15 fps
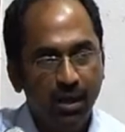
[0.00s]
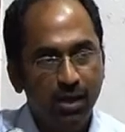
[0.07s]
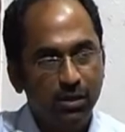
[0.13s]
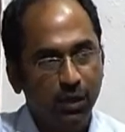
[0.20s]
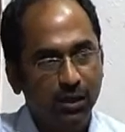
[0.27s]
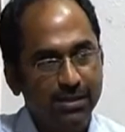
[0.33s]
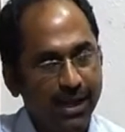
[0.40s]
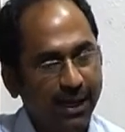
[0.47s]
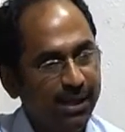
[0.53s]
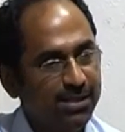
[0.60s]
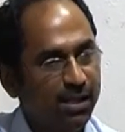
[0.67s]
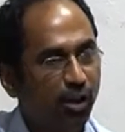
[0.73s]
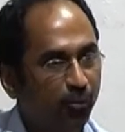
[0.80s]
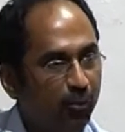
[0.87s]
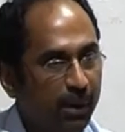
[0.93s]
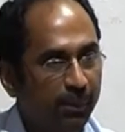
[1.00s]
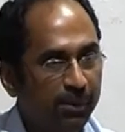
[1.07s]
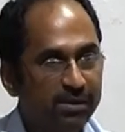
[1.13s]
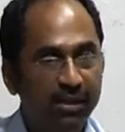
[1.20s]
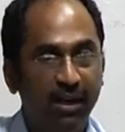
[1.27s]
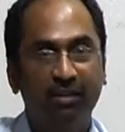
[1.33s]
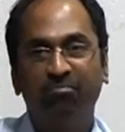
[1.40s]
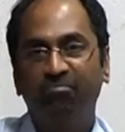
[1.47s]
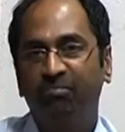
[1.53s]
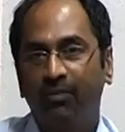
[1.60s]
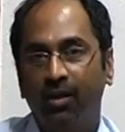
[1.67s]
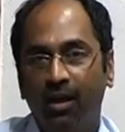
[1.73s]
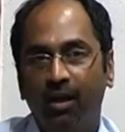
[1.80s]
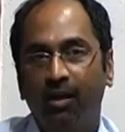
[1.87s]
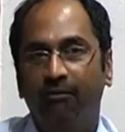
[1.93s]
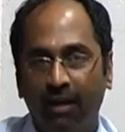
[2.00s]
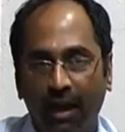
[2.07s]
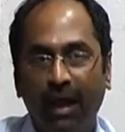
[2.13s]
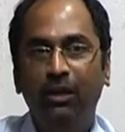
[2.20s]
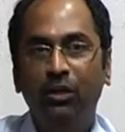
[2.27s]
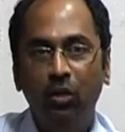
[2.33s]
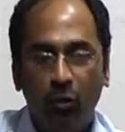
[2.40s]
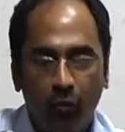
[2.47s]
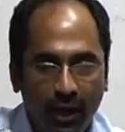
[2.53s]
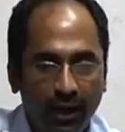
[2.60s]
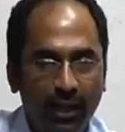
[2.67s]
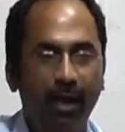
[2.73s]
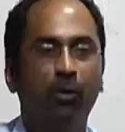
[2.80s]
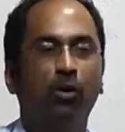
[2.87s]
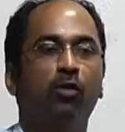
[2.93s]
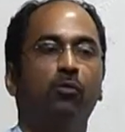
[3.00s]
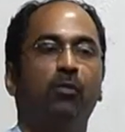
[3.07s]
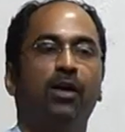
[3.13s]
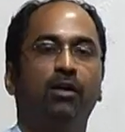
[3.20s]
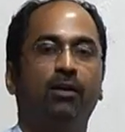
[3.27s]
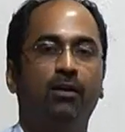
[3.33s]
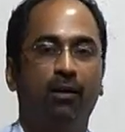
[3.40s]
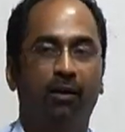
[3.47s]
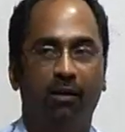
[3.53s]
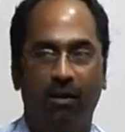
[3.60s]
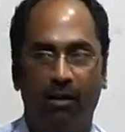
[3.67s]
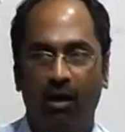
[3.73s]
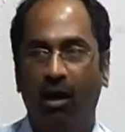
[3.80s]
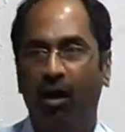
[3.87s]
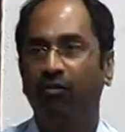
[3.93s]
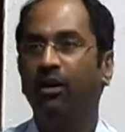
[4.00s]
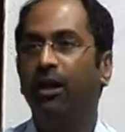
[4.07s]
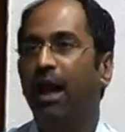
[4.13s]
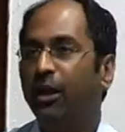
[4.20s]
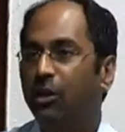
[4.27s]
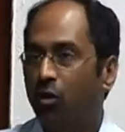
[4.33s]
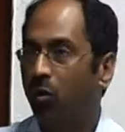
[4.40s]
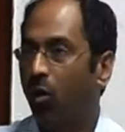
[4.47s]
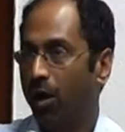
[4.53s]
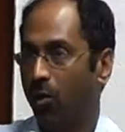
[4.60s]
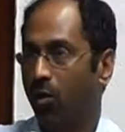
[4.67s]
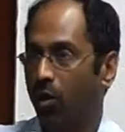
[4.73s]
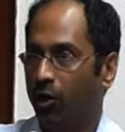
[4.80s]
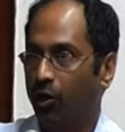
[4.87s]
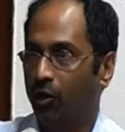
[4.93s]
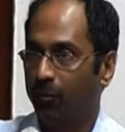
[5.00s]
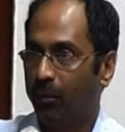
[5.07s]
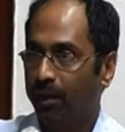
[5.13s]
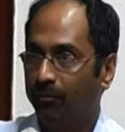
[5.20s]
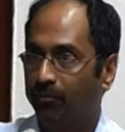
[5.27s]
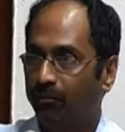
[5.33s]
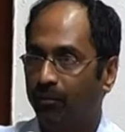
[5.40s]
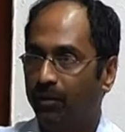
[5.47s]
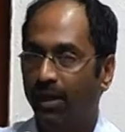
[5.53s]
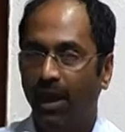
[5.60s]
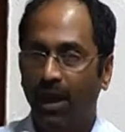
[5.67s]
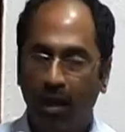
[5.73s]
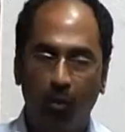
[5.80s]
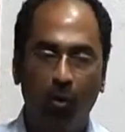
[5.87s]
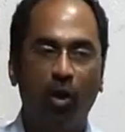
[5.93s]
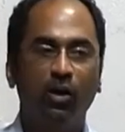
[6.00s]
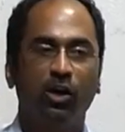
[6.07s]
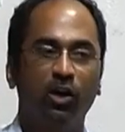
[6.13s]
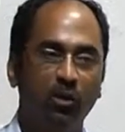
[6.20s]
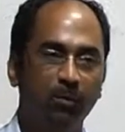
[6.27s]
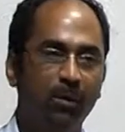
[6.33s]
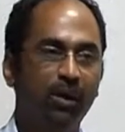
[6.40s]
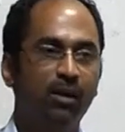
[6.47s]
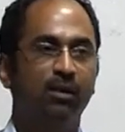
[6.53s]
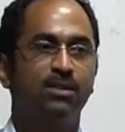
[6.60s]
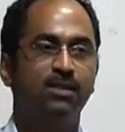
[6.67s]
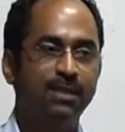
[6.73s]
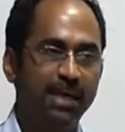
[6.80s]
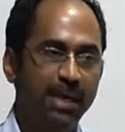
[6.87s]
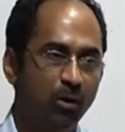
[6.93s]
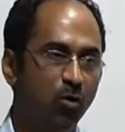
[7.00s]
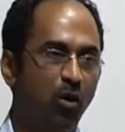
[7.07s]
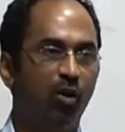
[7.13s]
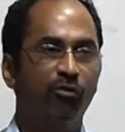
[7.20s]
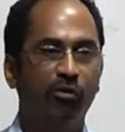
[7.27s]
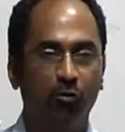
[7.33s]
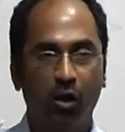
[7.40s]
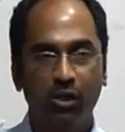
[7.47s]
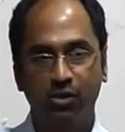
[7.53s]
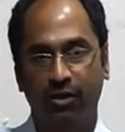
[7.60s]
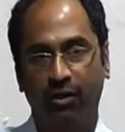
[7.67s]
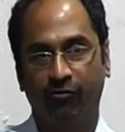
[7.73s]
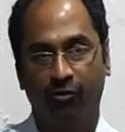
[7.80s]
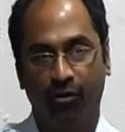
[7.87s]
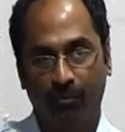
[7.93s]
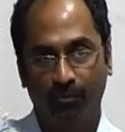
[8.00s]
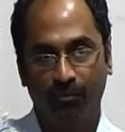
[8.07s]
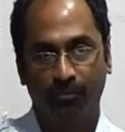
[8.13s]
So the second set of people said, well, I knew when I came out of my Harvard, I knew what I wanted to be. Okay, I wanted to be the CEO of a Wall Street firm.